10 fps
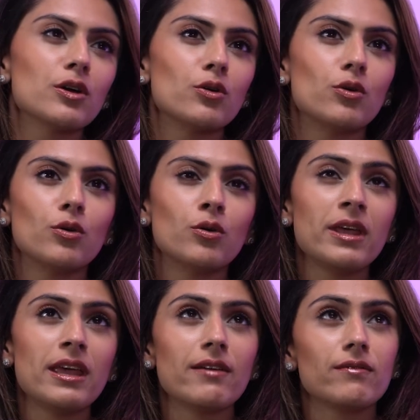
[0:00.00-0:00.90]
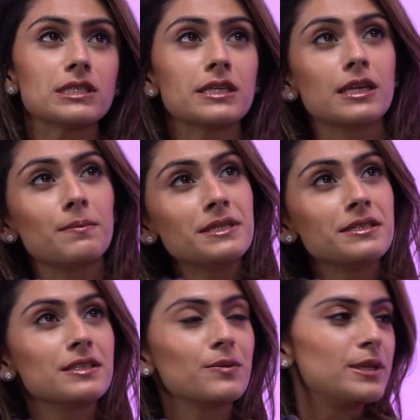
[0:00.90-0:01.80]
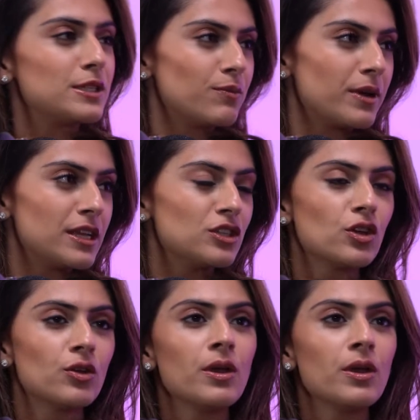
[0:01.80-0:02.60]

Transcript: can call investing in a business a waste of money. Exactly.